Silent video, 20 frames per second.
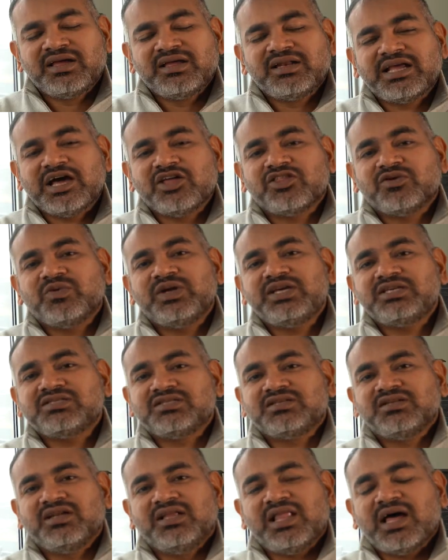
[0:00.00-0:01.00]
Now, the
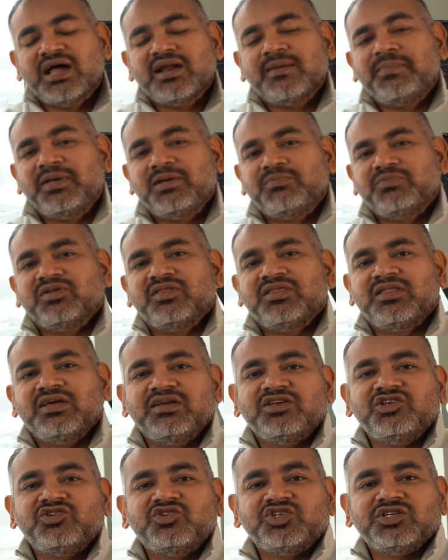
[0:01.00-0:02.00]
reason a lot of people
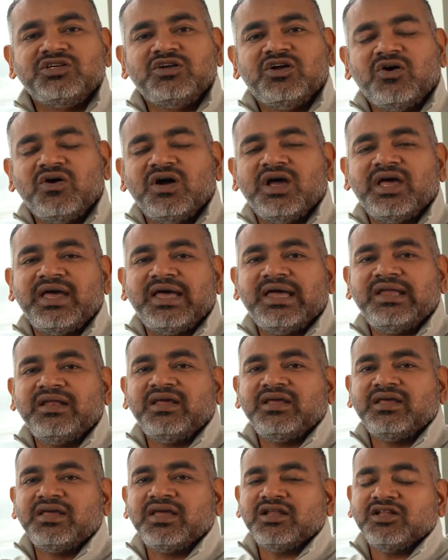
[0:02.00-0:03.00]
think you should go ahead
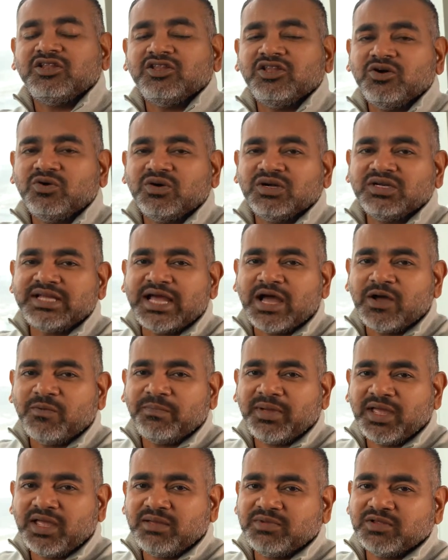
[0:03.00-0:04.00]
and get a lower down
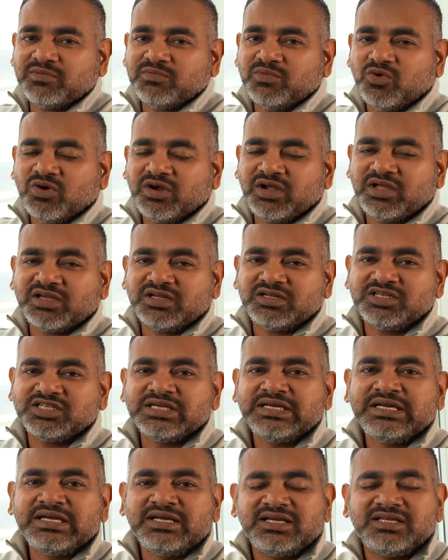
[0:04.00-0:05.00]
payment mortgage
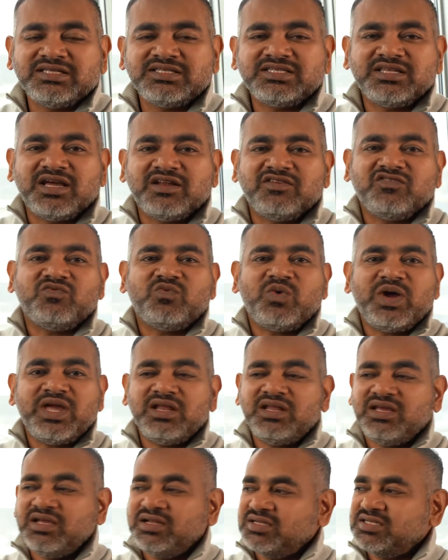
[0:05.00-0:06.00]
instead of
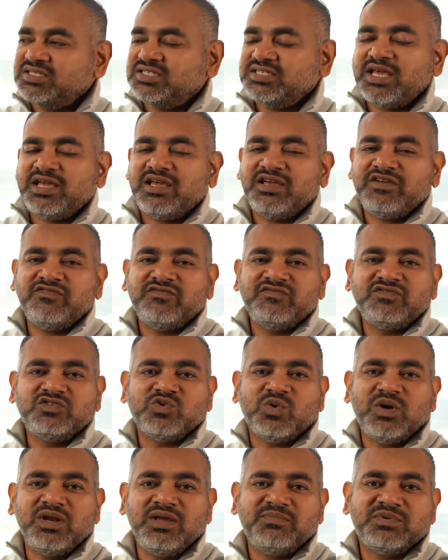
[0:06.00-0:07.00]
waiting to save
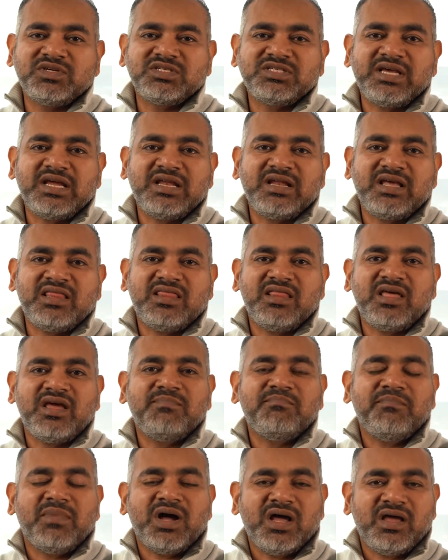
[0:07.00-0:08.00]
20% and
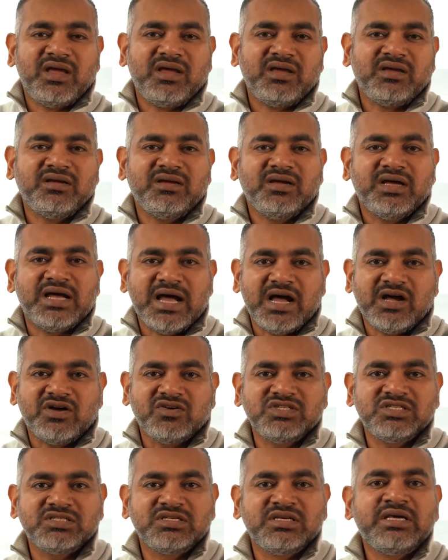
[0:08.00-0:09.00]
then buying a
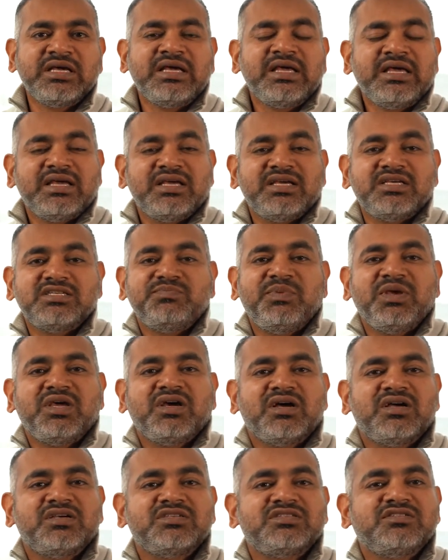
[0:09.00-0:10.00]
house is
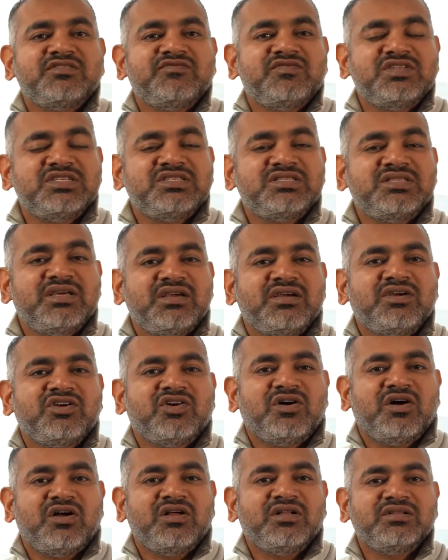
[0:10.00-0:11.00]
because of this thing
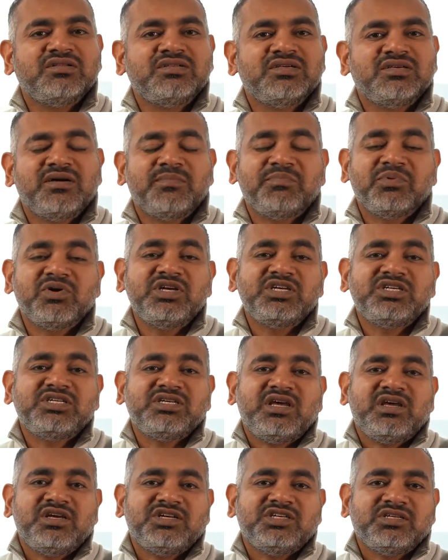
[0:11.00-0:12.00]
called
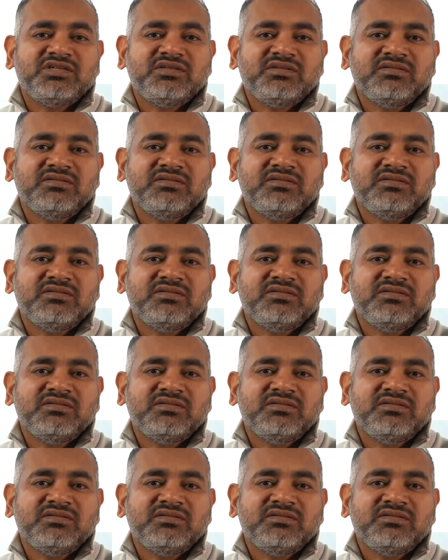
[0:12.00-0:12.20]
appreciation.